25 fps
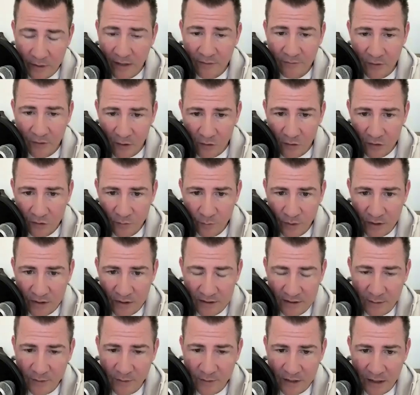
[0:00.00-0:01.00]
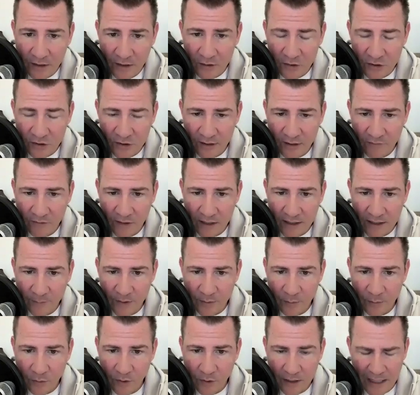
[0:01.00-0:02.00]
and we love those. But some of the other stuff,
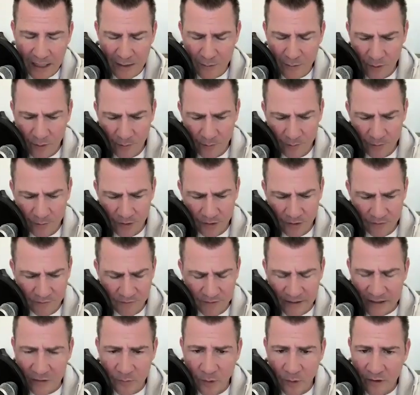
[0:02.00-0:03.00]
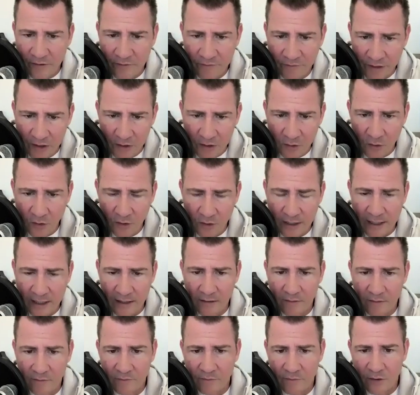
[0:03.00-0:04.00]
like people are like, I want to build a Facebook funnel and
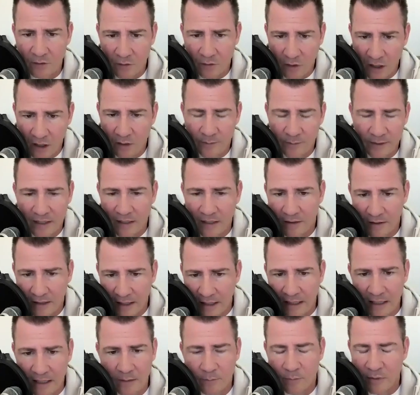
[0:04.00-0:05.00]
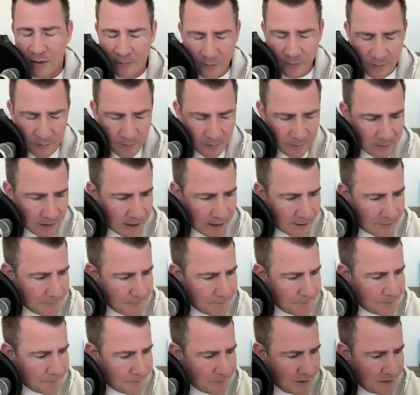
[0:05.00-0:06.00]
have you know automated thing and blah blah blah blah.
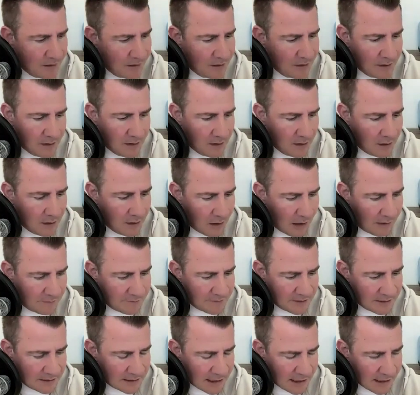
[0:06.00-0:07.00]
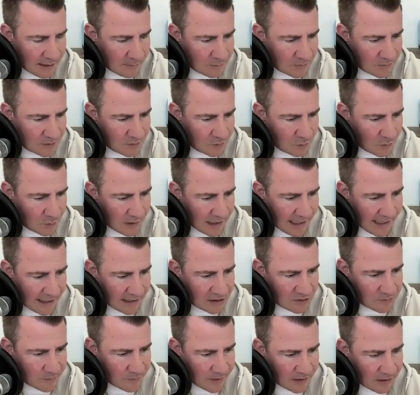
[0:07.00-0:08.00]
Oftentimes, with the
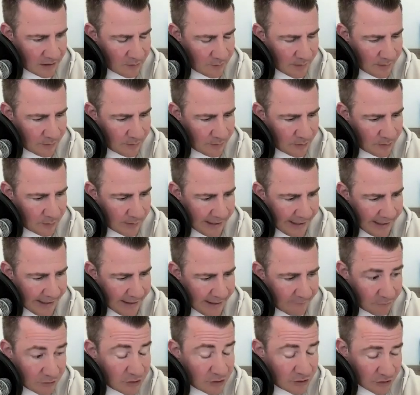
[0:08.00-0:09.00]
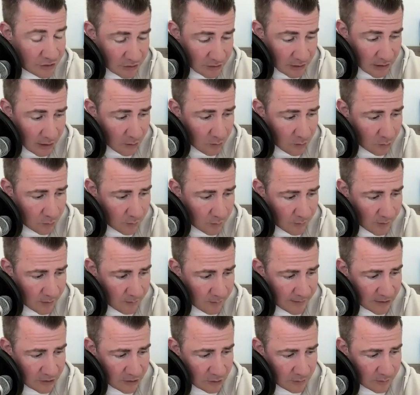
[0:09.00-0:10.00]
ad spend of the people that we have, which is low, we
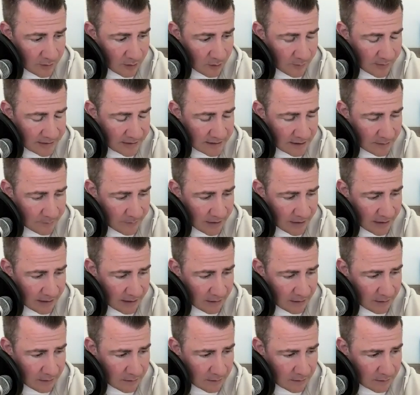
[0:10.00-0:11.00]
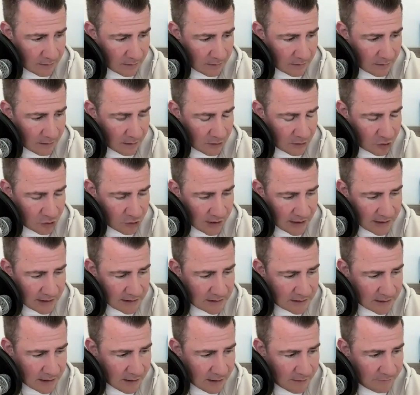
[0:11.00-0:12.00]
want to make sure we're not wasting money on
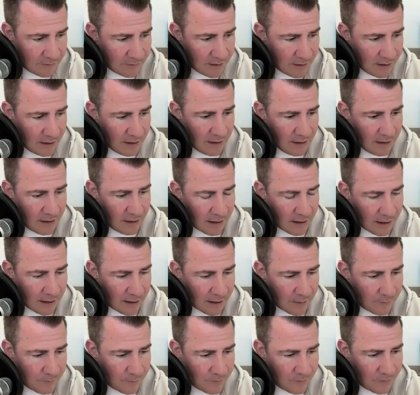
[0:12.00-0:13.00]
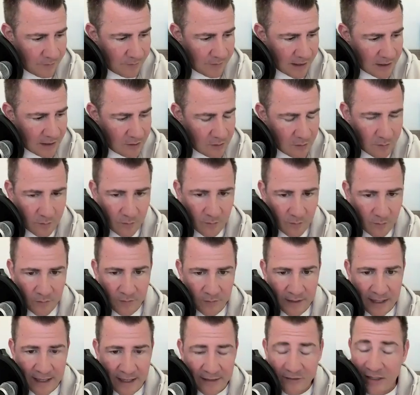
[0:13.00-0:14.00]
untried stuff. Um, they don't.
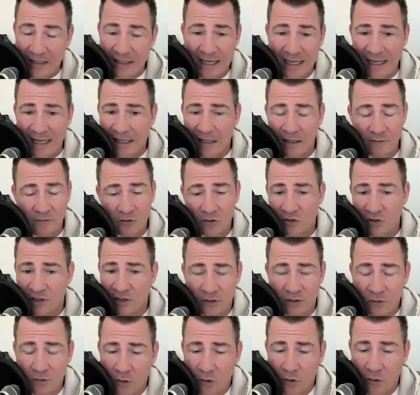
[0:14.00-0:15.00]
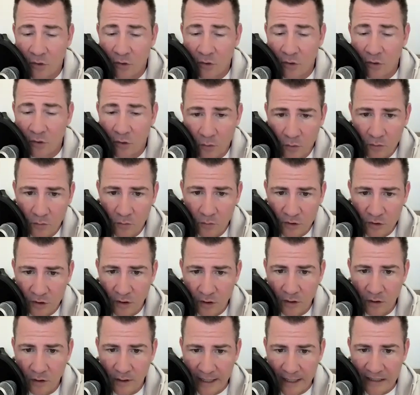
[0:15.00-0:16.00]
They have a negative or zero
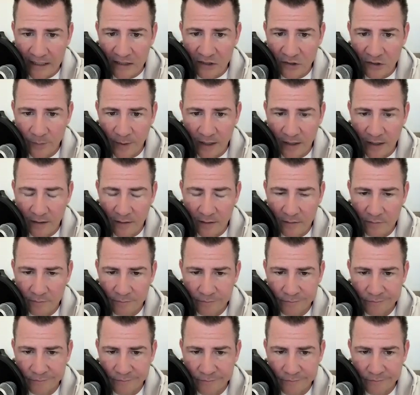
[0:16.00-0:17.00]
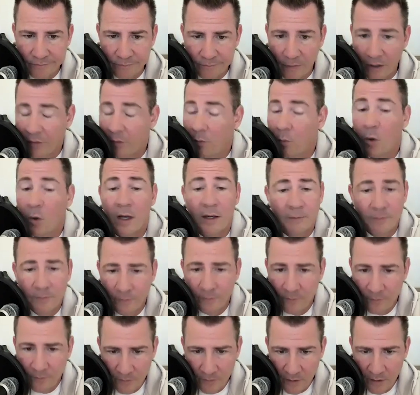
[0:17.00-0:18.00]
return on ad spend month
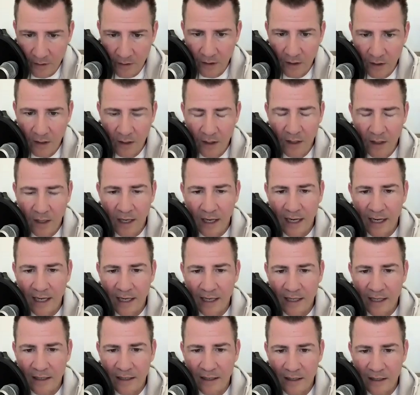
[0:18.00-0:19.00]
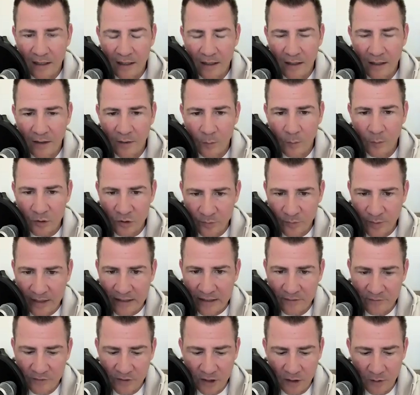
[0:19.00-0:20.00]
one, and the
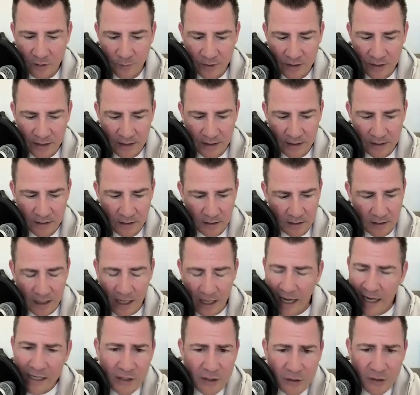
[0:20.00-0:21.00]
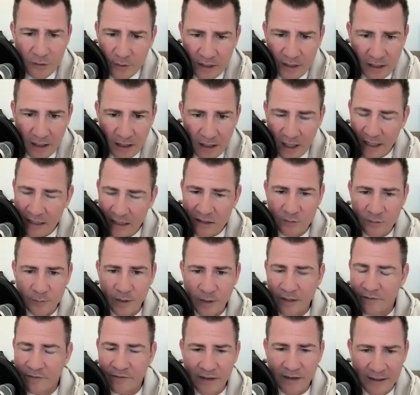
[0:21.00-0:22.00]
perspective could be, I knew it. I
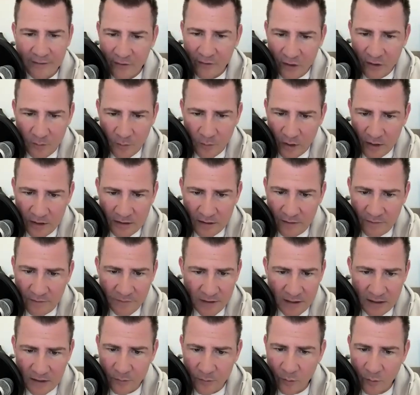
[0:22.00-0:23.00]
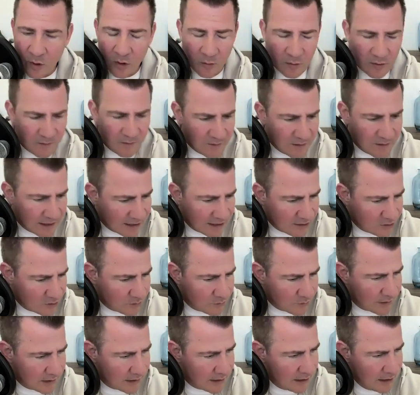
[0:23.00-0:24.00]
spent 500 bucks on Facebook or whatever the
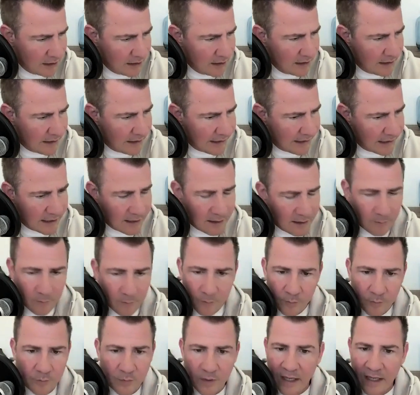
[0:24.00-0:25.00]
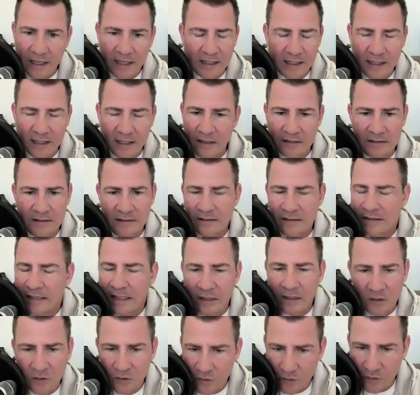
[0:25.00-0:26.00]
case would be and I'm I didn't get a
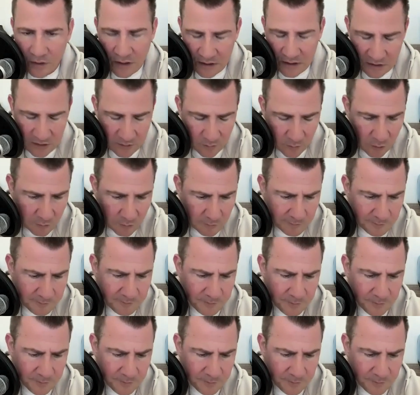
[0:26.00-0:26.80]
single new customer.